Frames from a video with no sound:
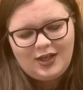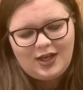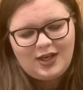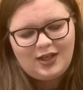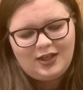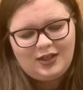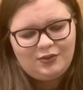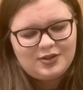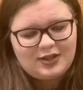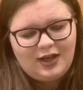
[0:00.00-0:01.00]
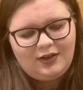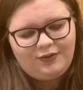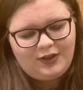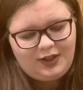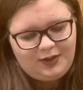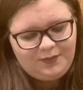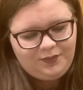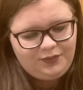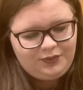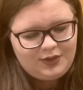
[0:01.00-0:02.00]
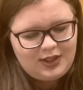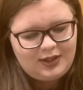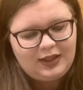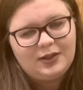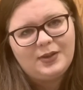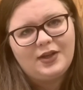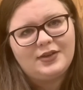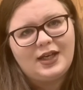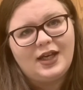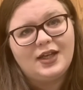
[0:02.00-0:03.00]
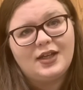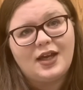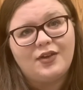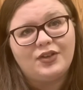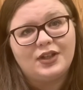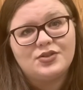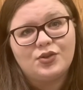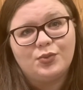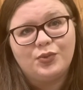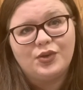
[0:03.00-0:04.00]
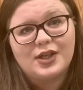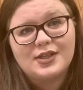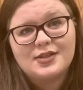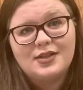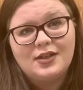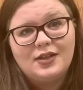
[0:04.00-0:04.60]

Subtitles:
And it was kind of funny to think about that, having two boys